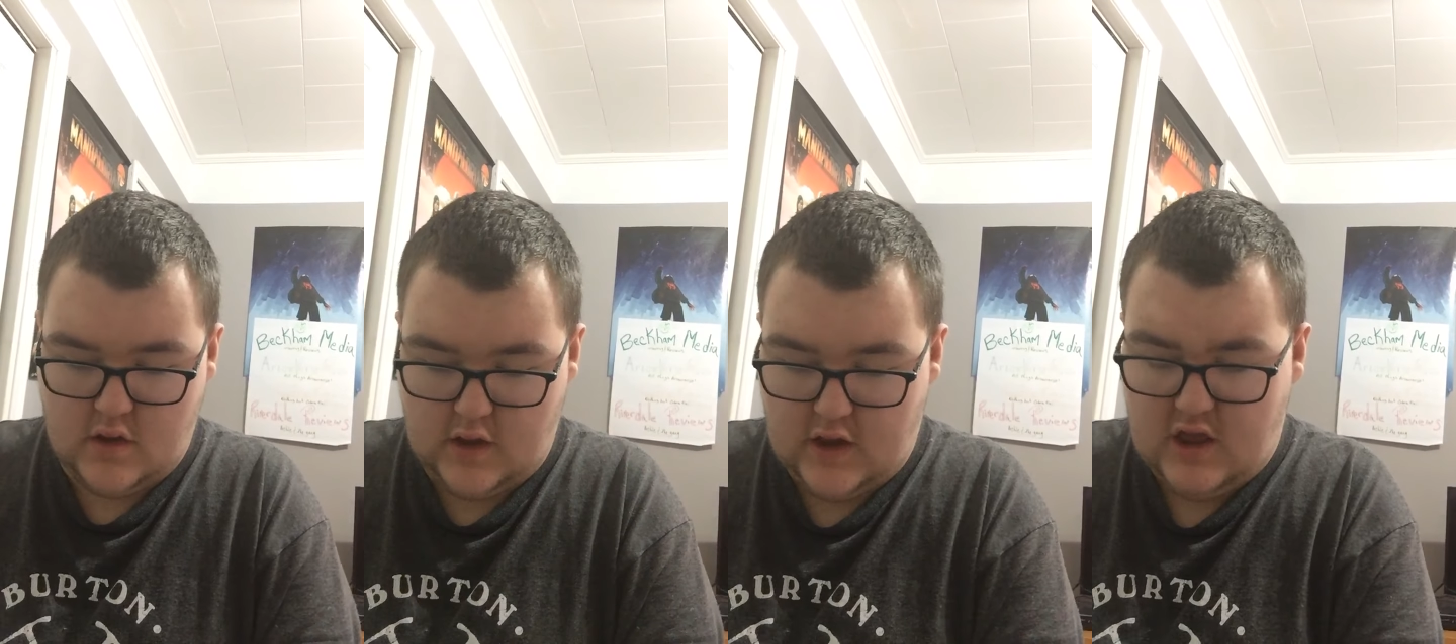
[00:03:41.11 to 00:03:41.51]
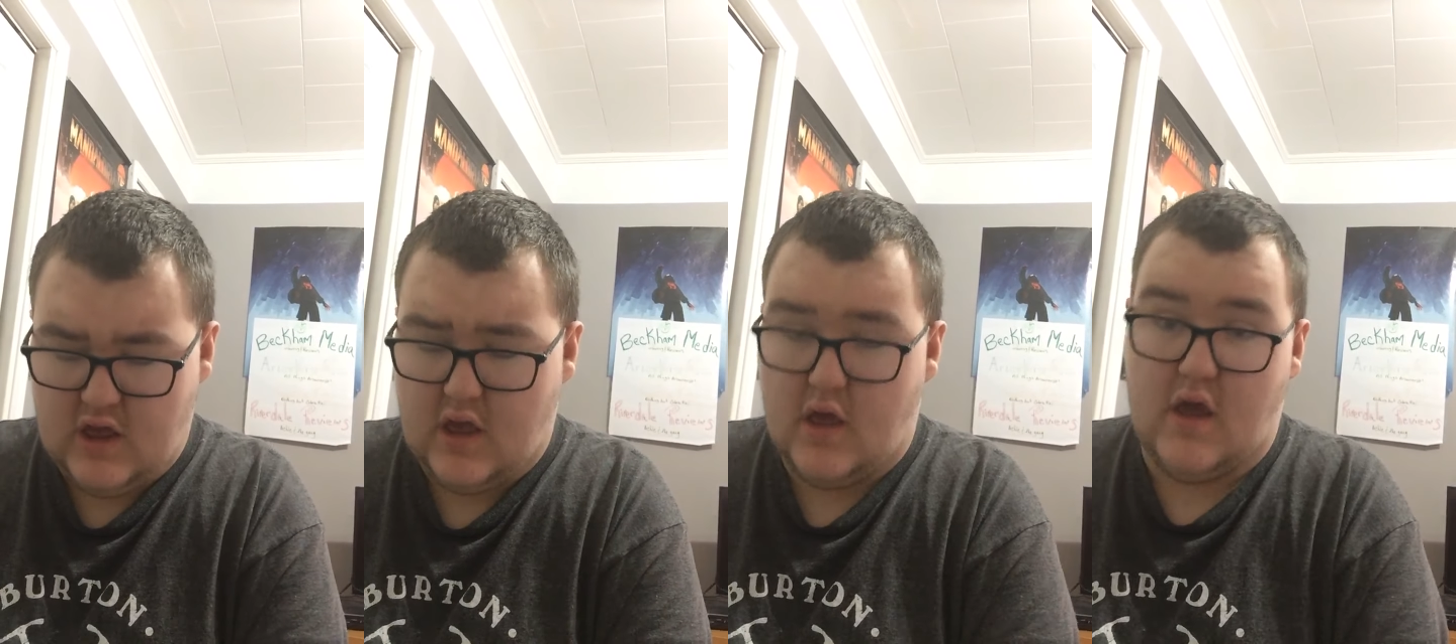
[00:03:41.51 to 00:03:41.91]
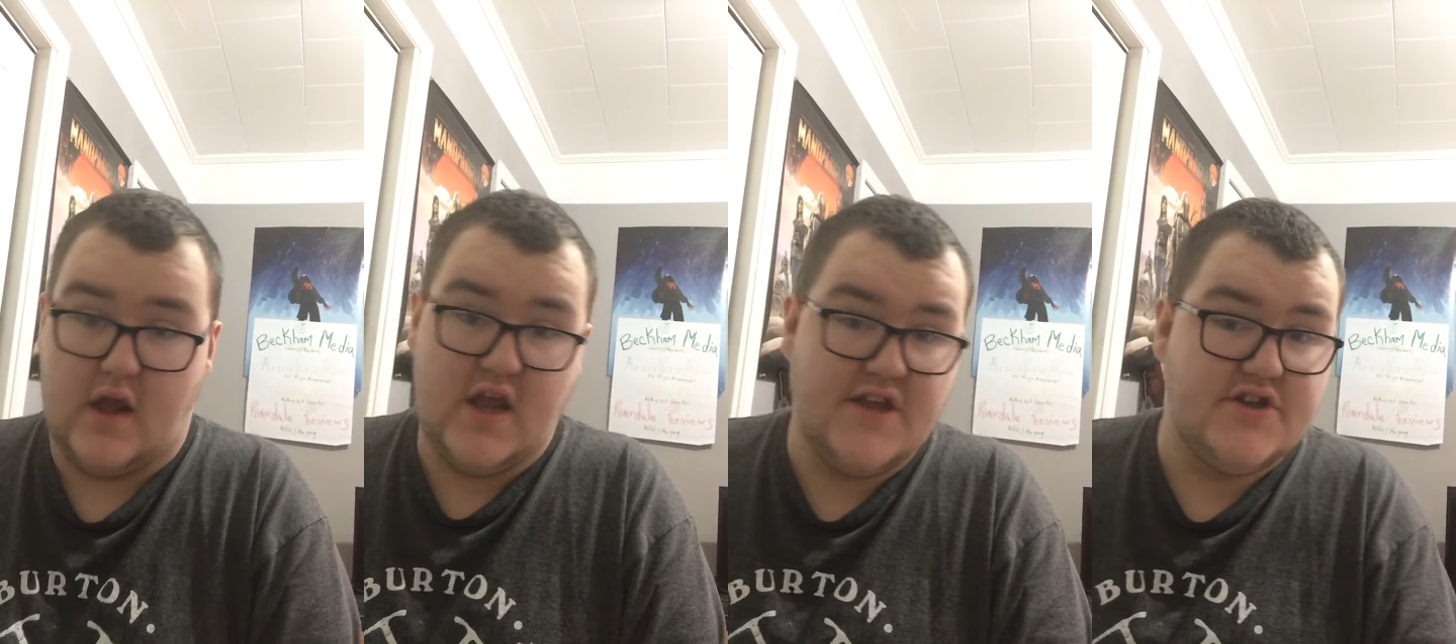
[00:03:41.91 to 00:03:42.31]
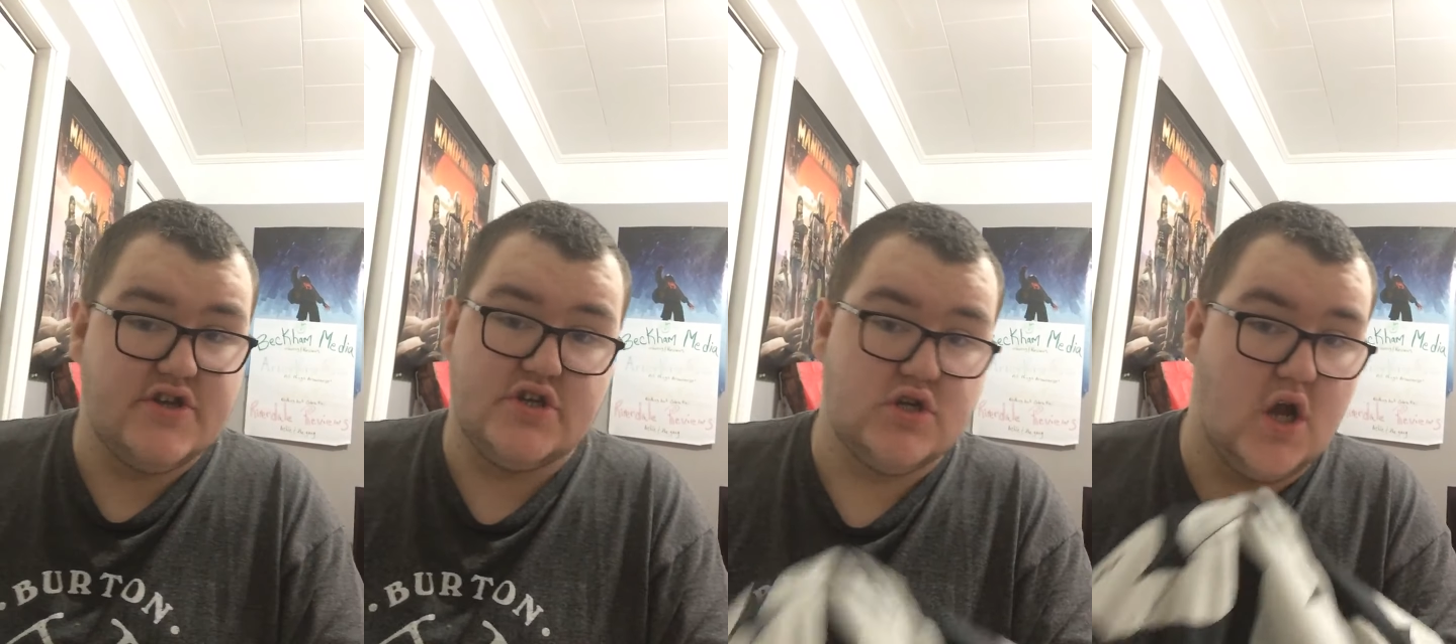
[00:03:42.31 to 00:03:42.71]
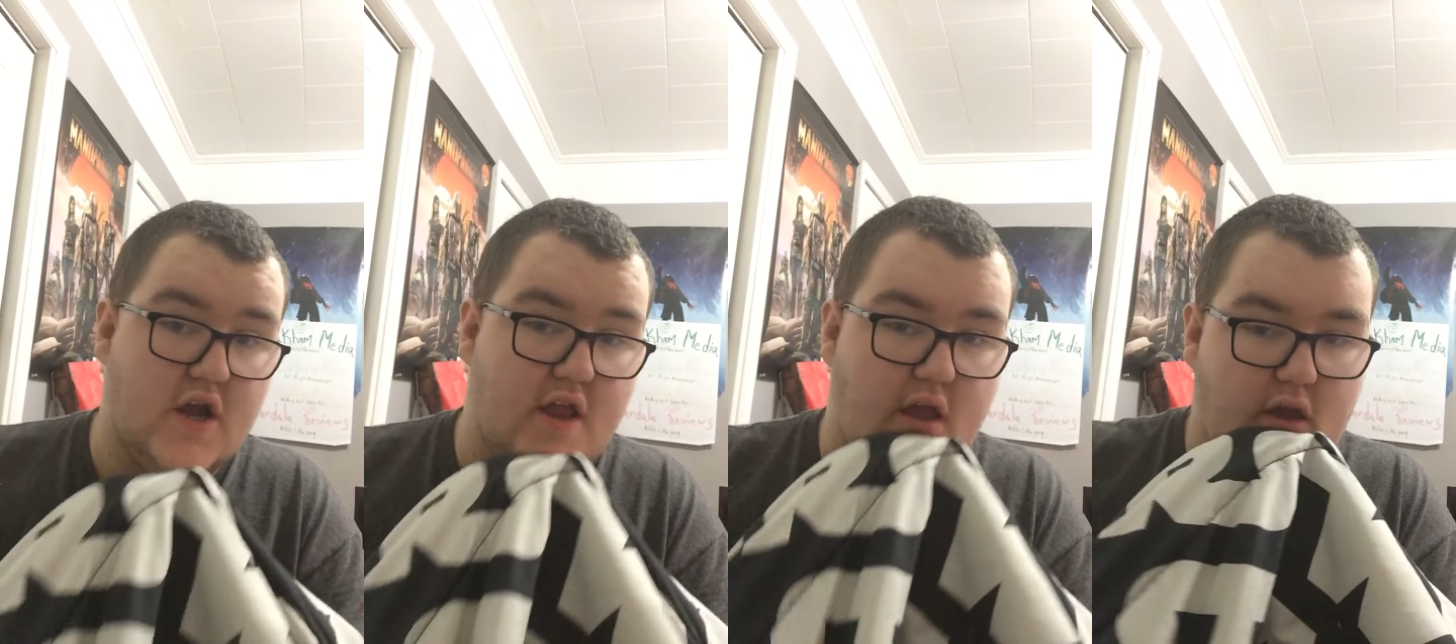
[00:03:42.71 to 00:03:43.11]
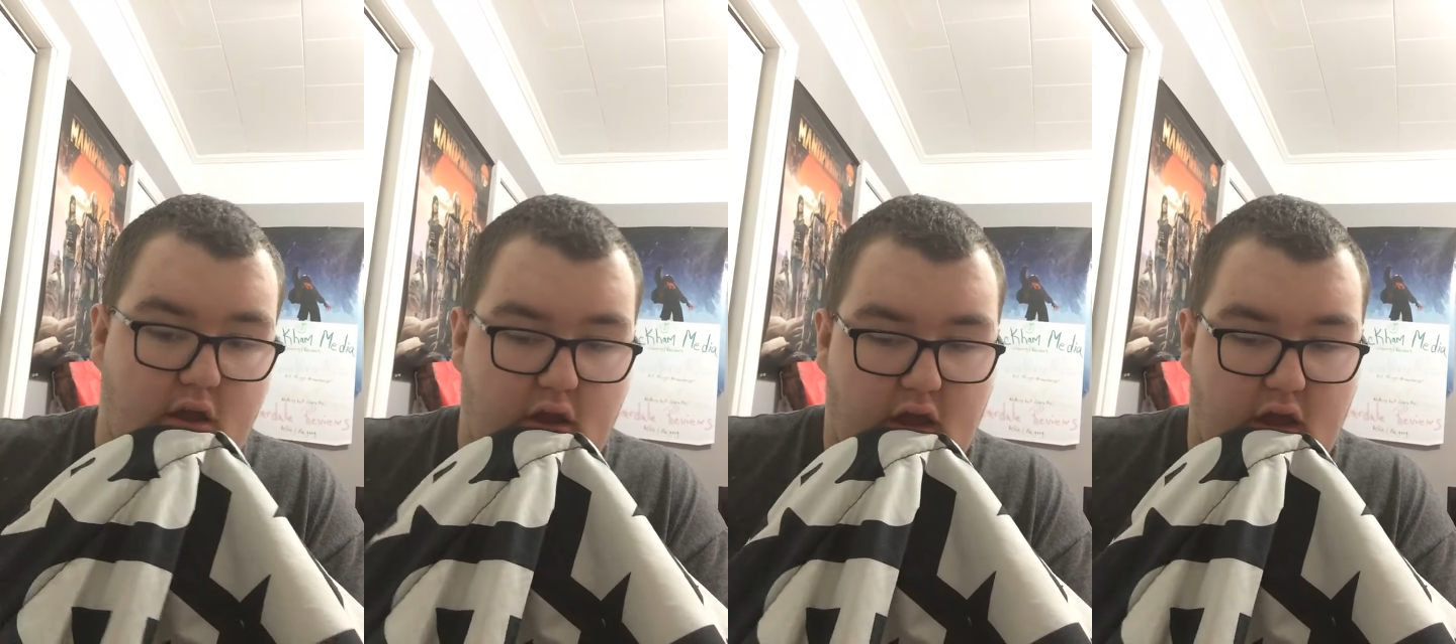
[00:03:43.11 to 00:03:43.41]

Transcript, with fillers: and he and he's just trying to